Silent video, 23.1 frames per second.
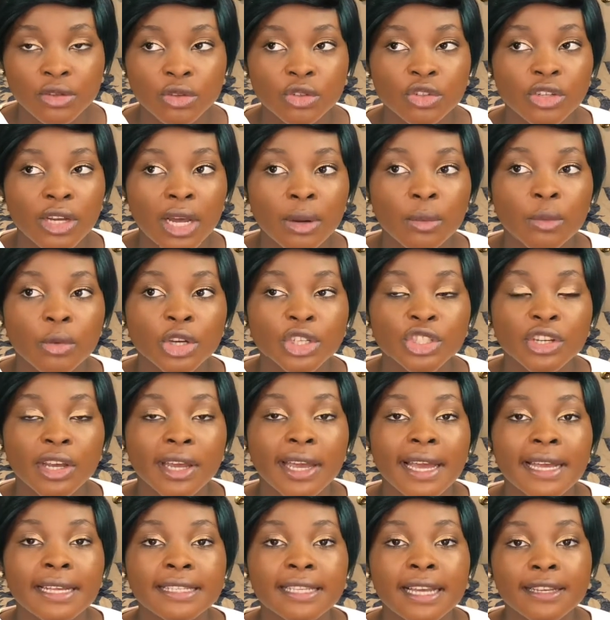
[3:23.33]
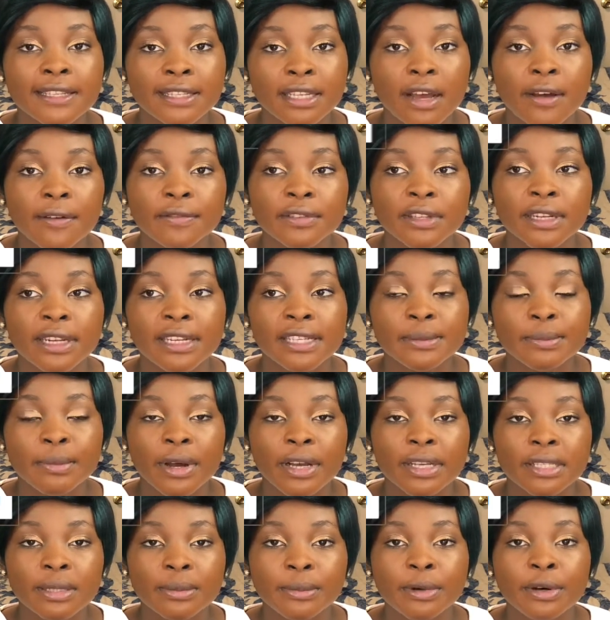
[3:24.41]
So try to wash your hands as often as
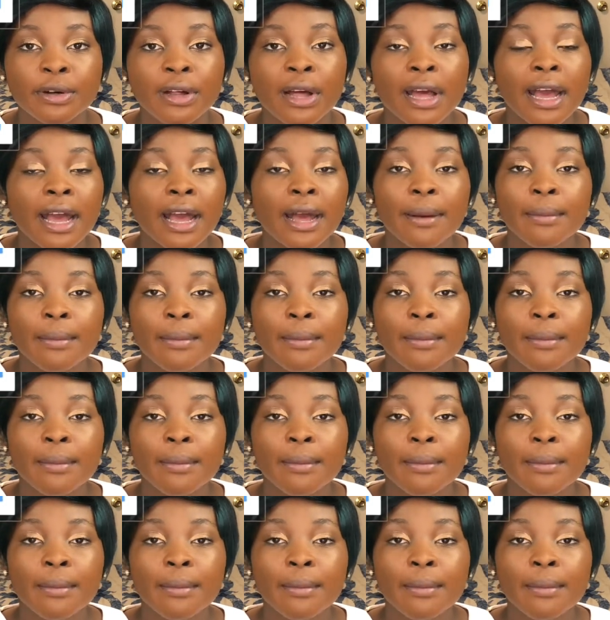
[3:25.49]
possible